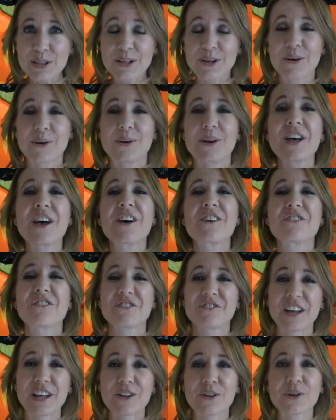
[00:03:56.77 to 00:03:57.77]
balloon
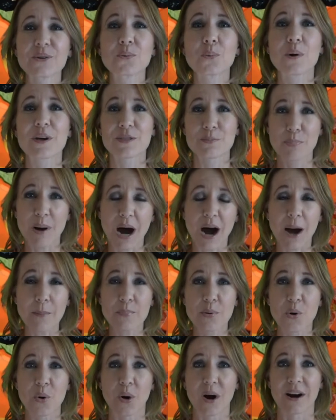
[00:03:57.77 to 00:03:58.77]
filled with
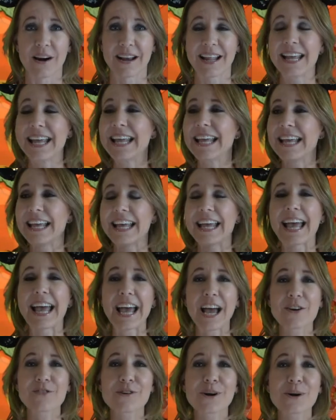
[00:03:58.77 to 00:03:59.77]
popcorn.
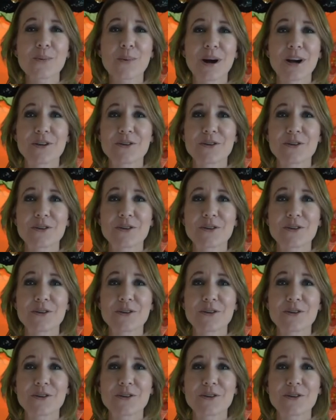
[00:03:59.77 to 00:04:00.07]
Everywhere